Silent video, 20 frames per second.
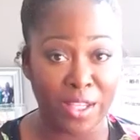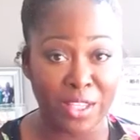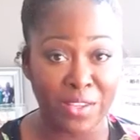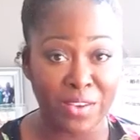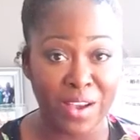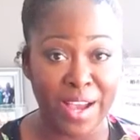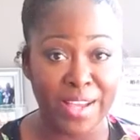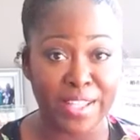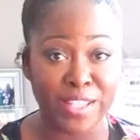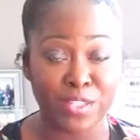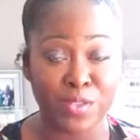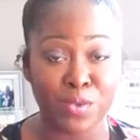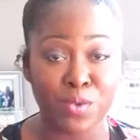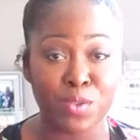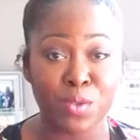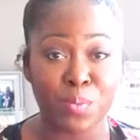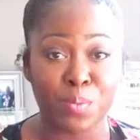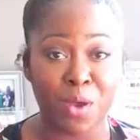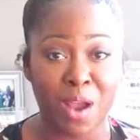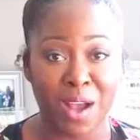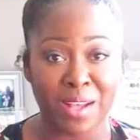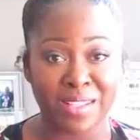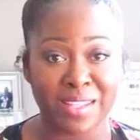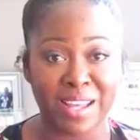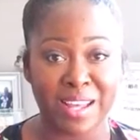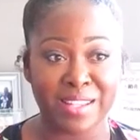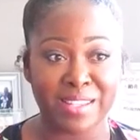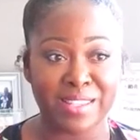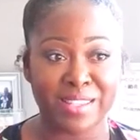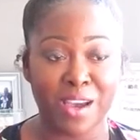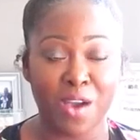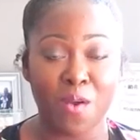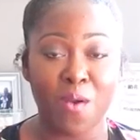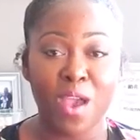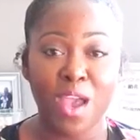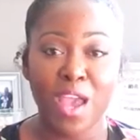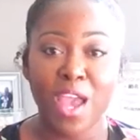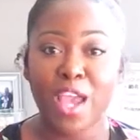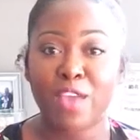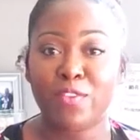you guys through the process. So
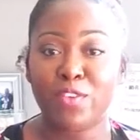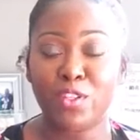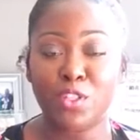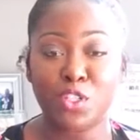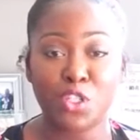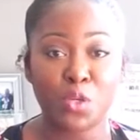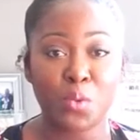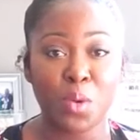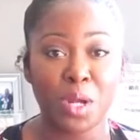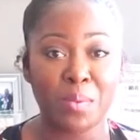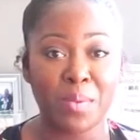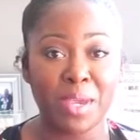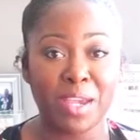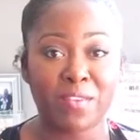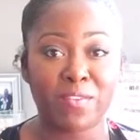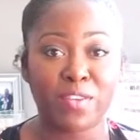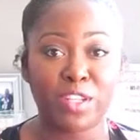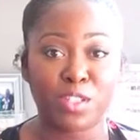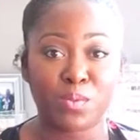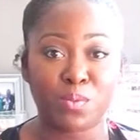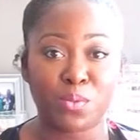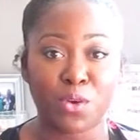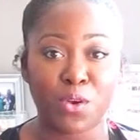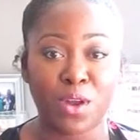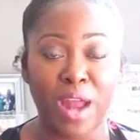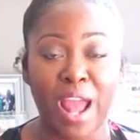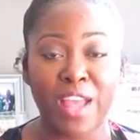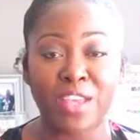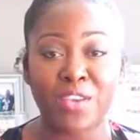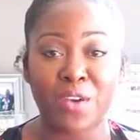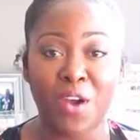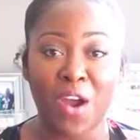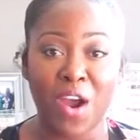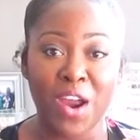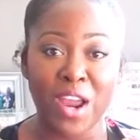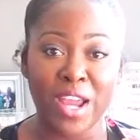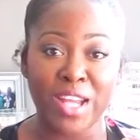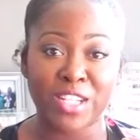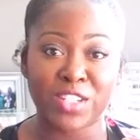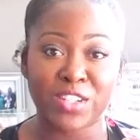if you do want to make a vision board and you
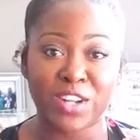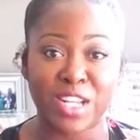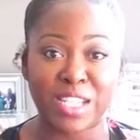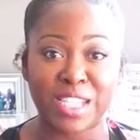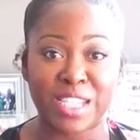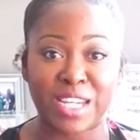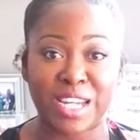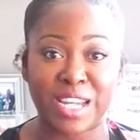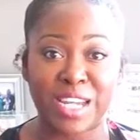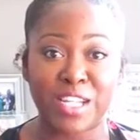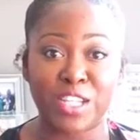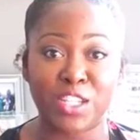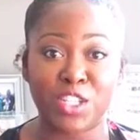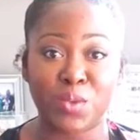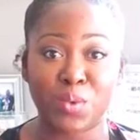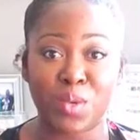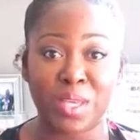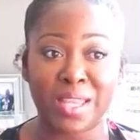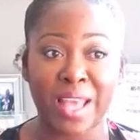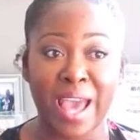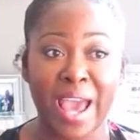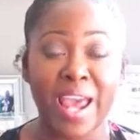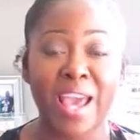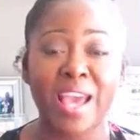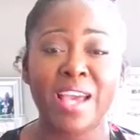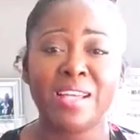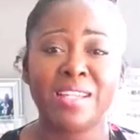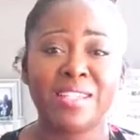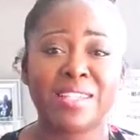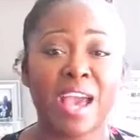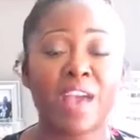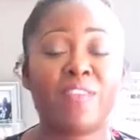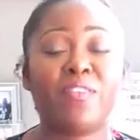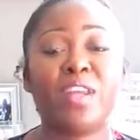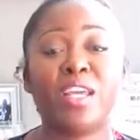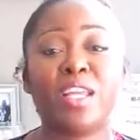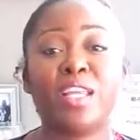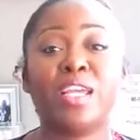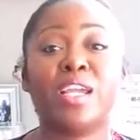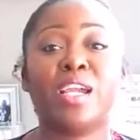are interested in doing that,
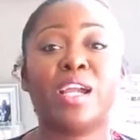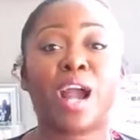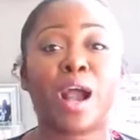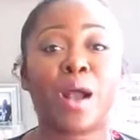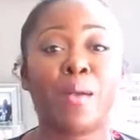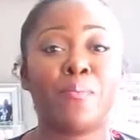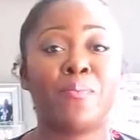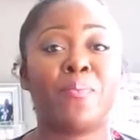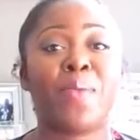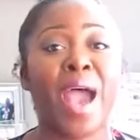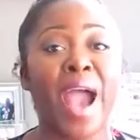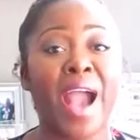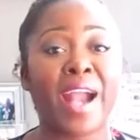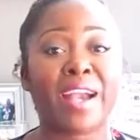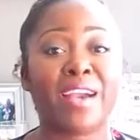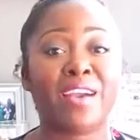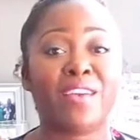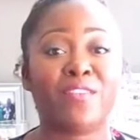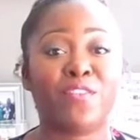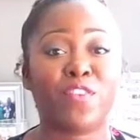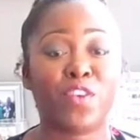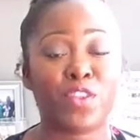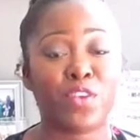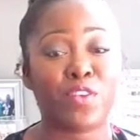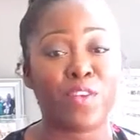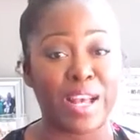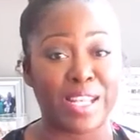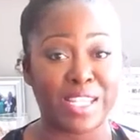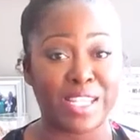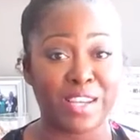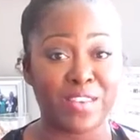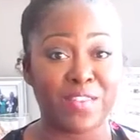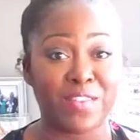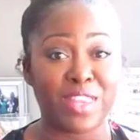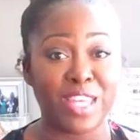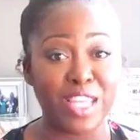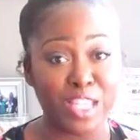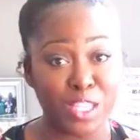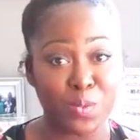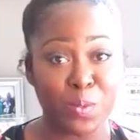definitely come back for the rest of
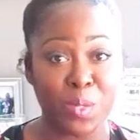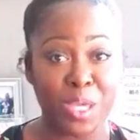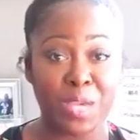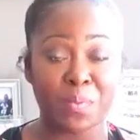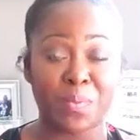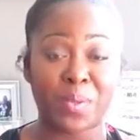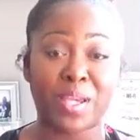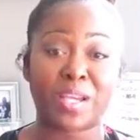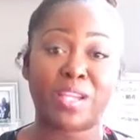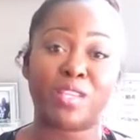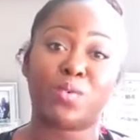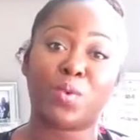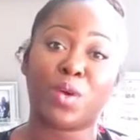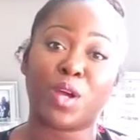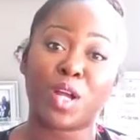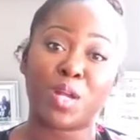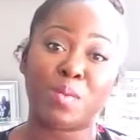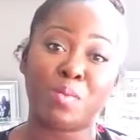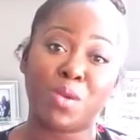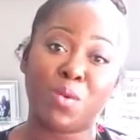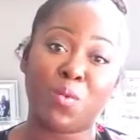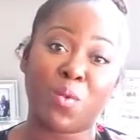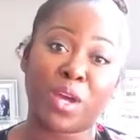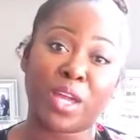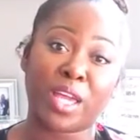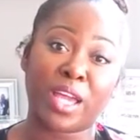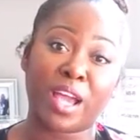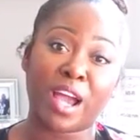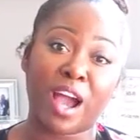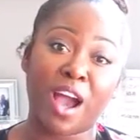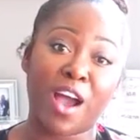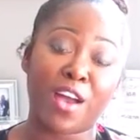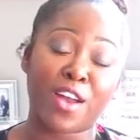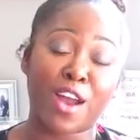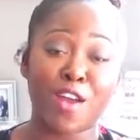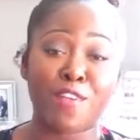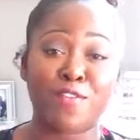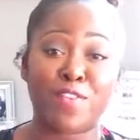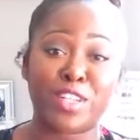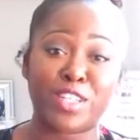this week because we're going to be working on
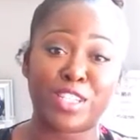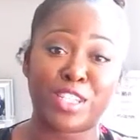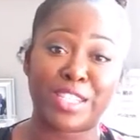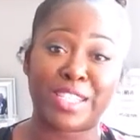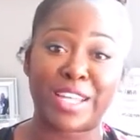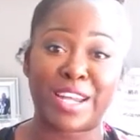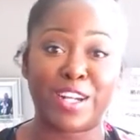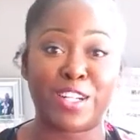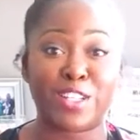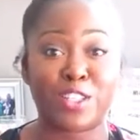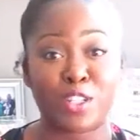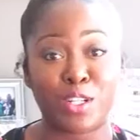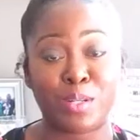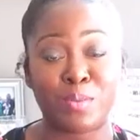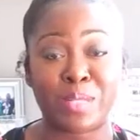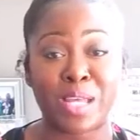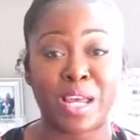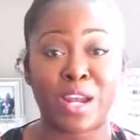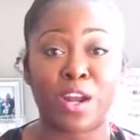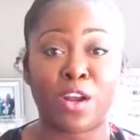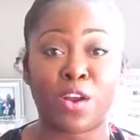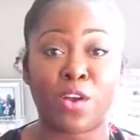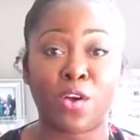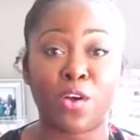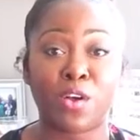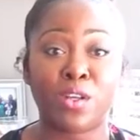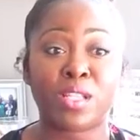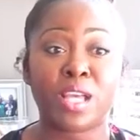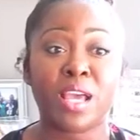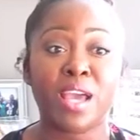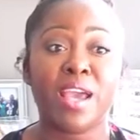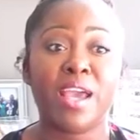our visions and our dreams and our goals